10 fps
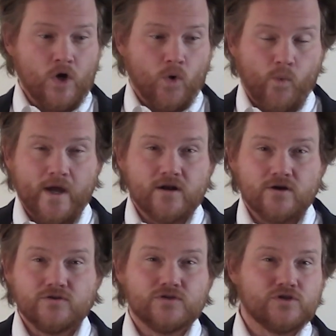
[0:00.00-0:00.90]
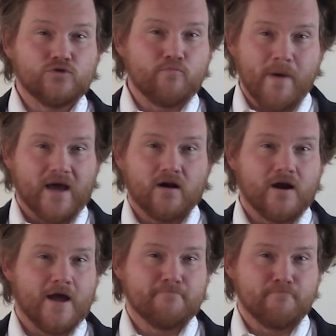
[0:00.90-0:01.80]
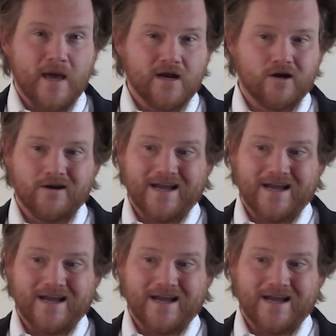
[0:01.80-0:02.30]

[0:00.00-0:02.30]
winners do better and better,